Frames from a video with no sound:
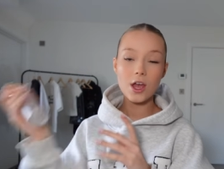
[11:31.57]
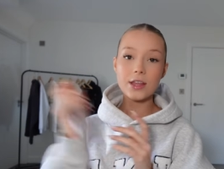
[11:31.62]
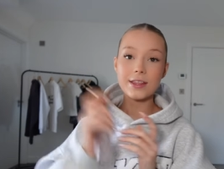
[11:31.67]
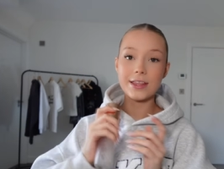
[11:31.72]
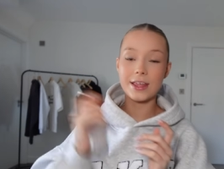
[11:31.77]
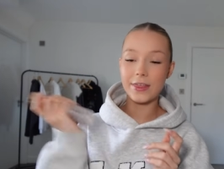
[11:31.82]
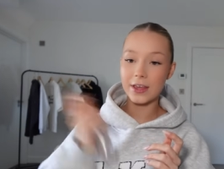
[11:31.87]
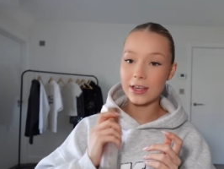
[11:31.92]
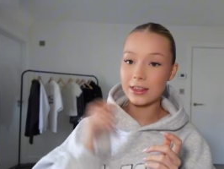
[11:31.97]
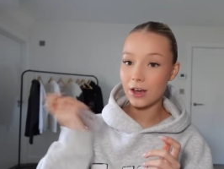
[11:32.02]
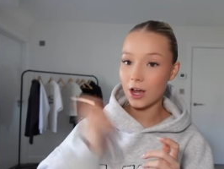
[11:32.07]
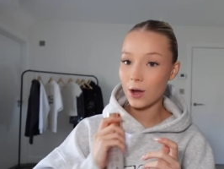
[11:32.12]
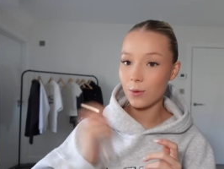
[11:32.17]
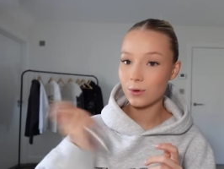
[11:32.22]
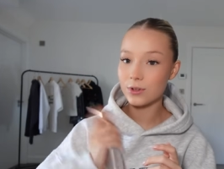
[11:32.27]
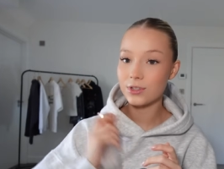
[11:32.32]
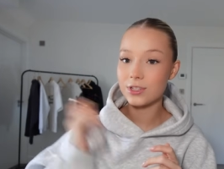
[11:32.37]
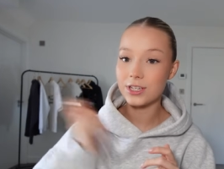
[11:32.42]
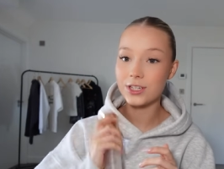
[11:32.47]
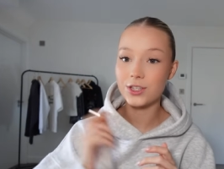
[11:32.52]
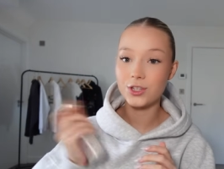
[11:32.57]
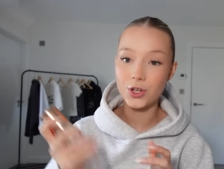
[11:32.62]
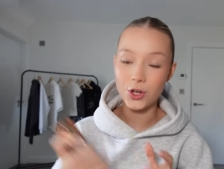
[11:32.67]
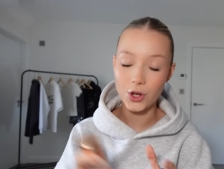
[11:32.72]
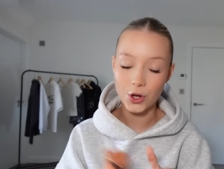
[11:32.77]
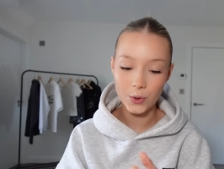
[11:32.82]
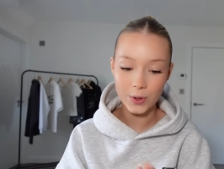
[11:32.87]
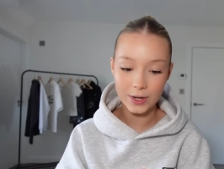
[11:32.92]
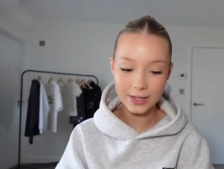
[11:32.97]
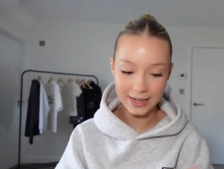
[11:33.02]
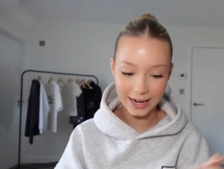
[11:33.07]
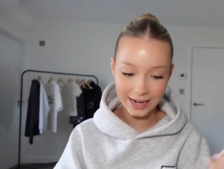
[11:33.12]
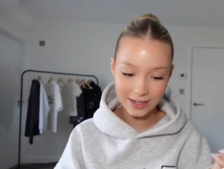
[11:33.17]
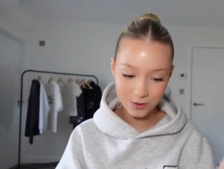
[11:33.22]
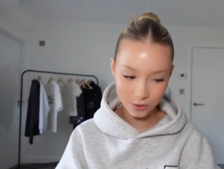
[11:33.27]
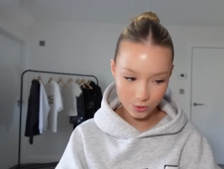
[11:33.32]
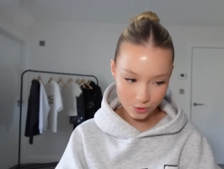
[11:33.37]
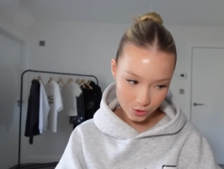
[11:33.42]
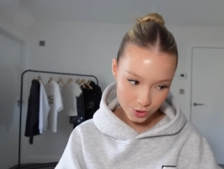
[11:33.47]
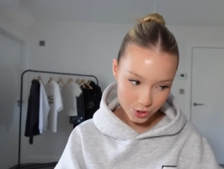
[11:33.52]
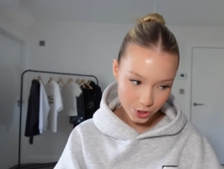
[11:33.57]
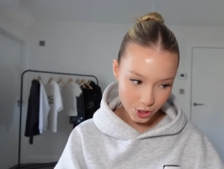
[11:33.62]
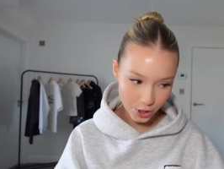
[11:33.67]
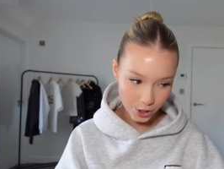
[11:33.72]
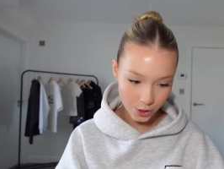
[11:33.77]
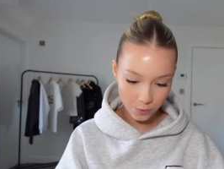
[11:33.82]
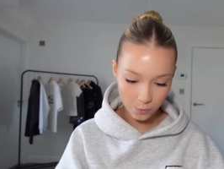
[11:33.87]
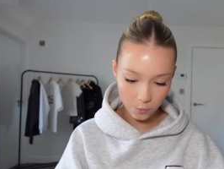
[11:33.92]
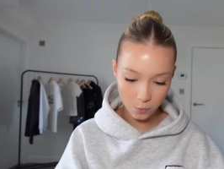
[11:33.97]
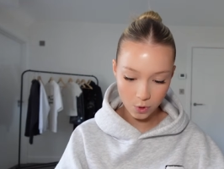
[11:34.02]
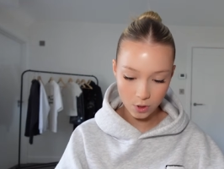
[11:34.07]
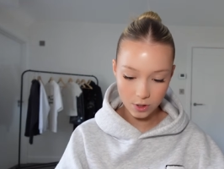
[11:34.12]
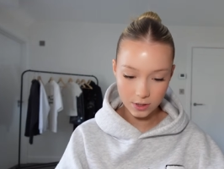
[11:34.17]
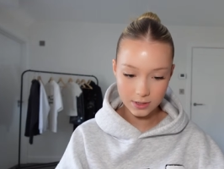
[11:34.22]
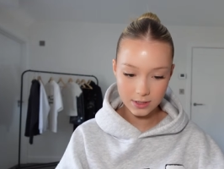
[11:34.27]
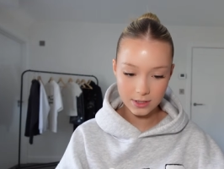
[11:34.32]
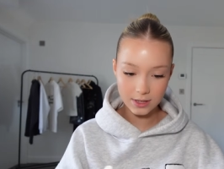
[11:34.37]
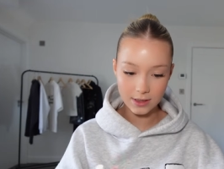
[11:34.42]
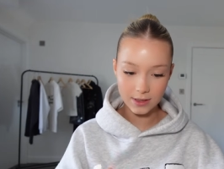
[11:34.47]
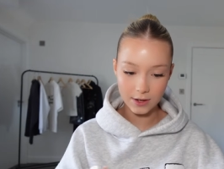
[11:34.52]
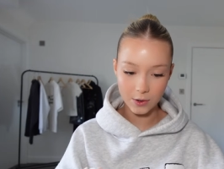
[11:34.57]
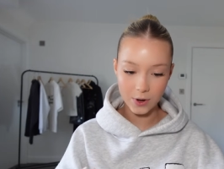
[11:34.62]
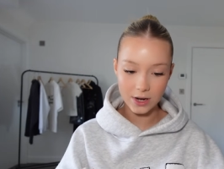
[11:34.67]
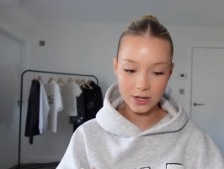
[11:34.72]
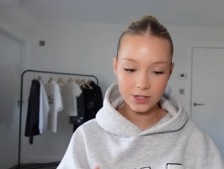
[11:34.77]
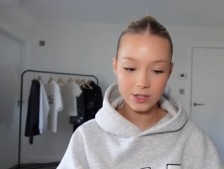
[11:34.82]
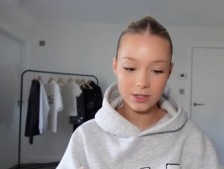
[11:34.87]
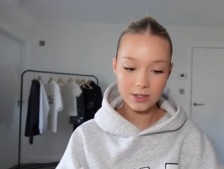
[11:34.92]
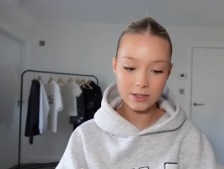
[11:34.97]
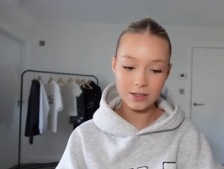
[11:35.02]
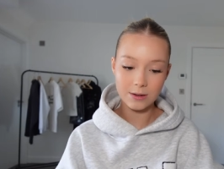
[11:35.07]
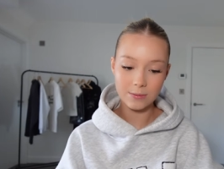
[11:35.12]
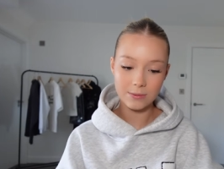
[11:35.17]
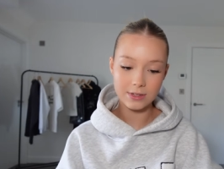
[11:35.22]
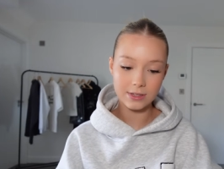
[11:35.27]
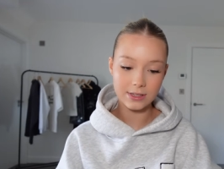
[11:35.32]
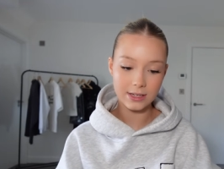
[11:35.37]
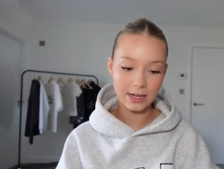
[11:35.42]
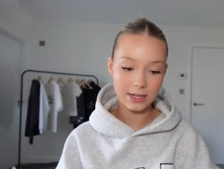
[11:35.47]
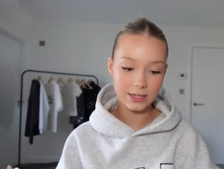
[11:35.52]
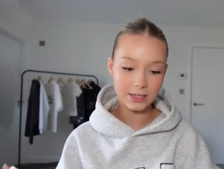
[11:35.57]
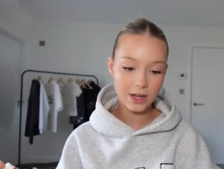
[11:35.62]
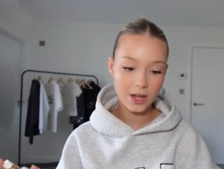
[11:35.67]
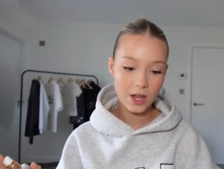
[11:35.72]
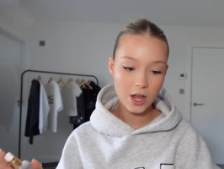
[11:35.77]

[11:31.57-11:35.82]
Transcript: The thing that I wanted to get onto was the question that someone said,